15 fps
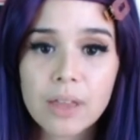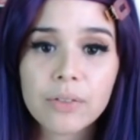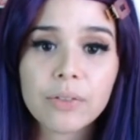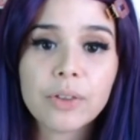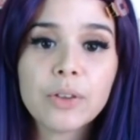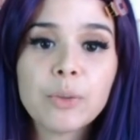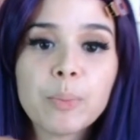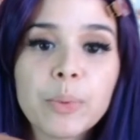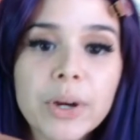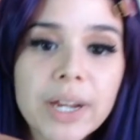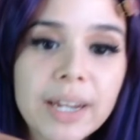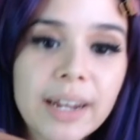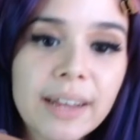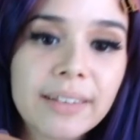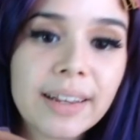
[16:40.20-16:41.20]
This
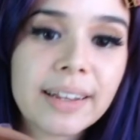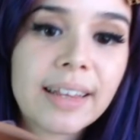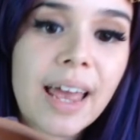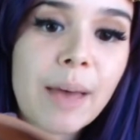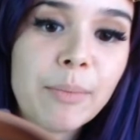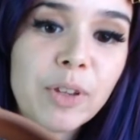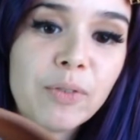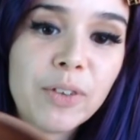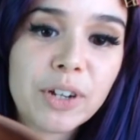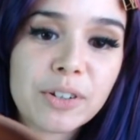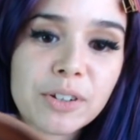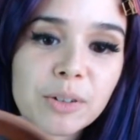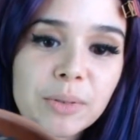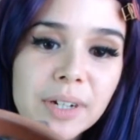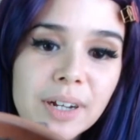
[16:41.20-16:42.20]
brain has like the
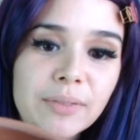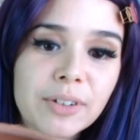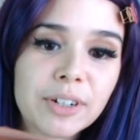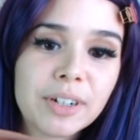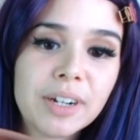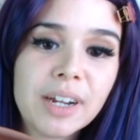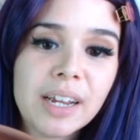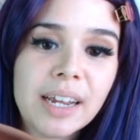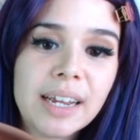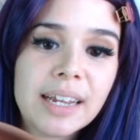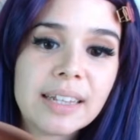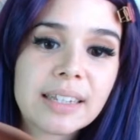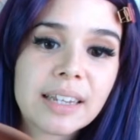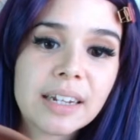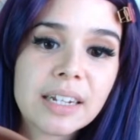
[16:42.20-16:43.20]
hemispheres or whatever.
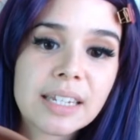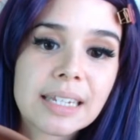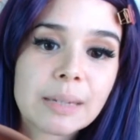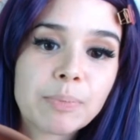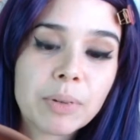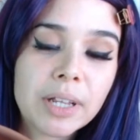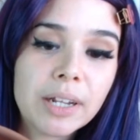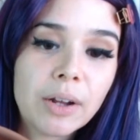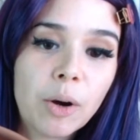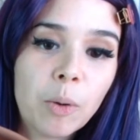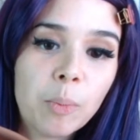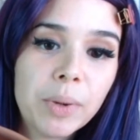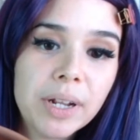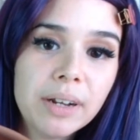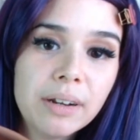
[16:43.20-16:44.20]
It's gonna split
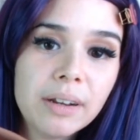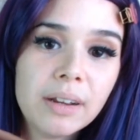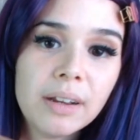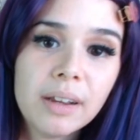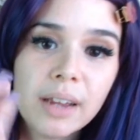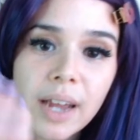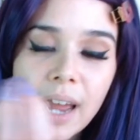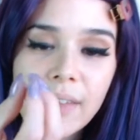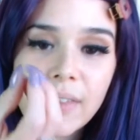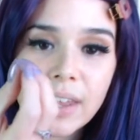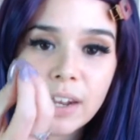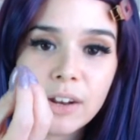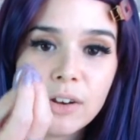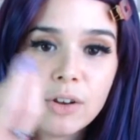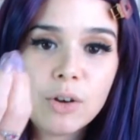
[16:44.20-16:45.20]
open and
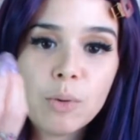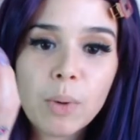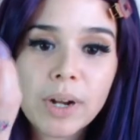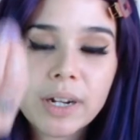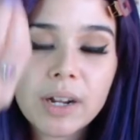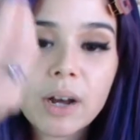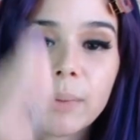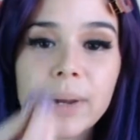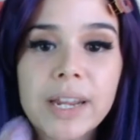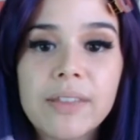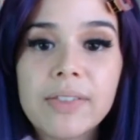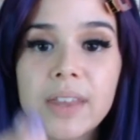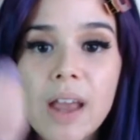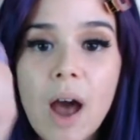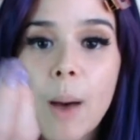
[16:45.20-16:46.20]
then a new one going
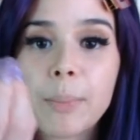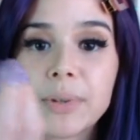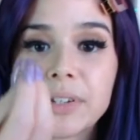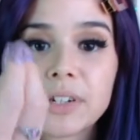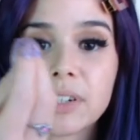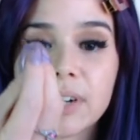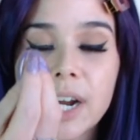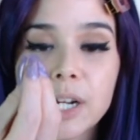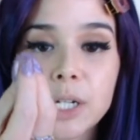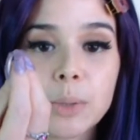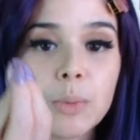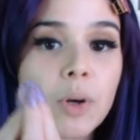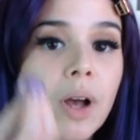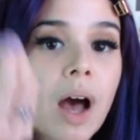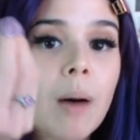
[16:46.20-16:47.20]
in the opposite direction
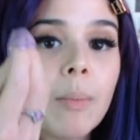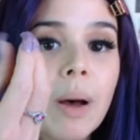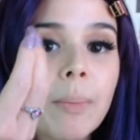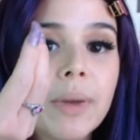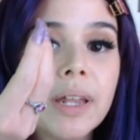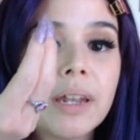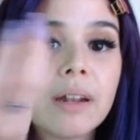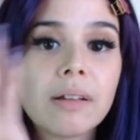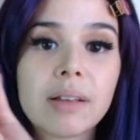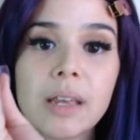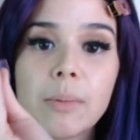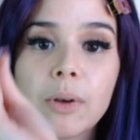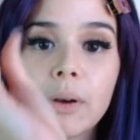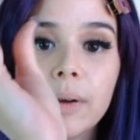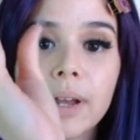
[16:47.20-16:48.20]
will come up and it'll
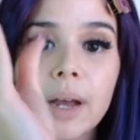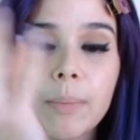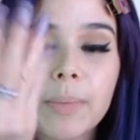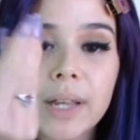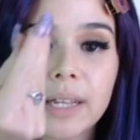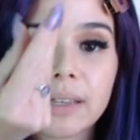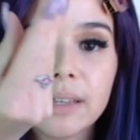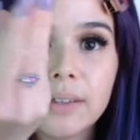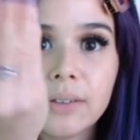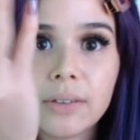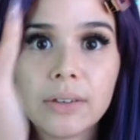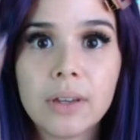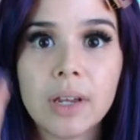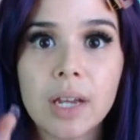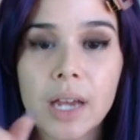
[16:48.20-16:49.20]
keep going up like
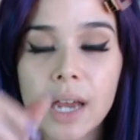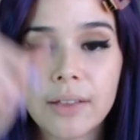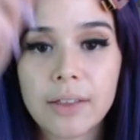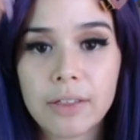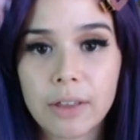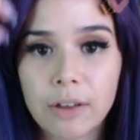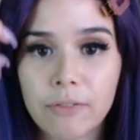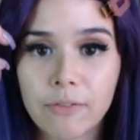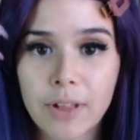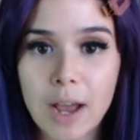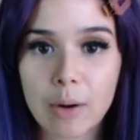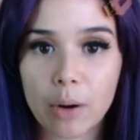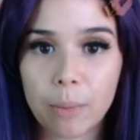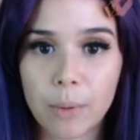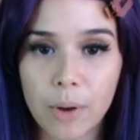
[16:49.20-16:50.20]
this. And then the
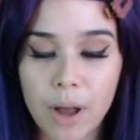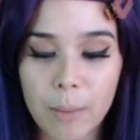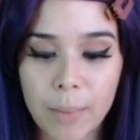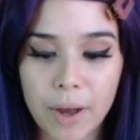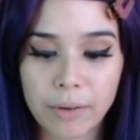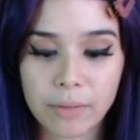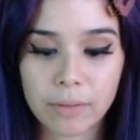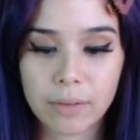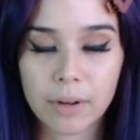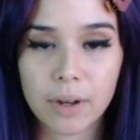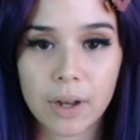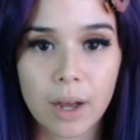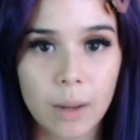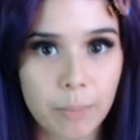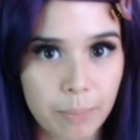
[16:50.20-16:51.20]
flower will come out,
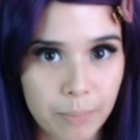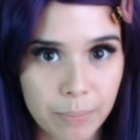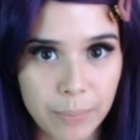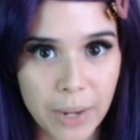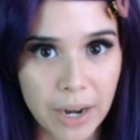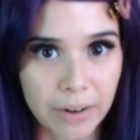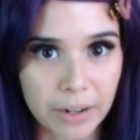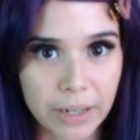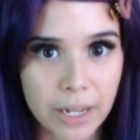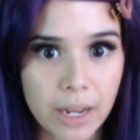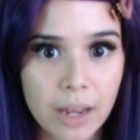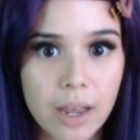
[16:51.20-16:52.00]
apparently.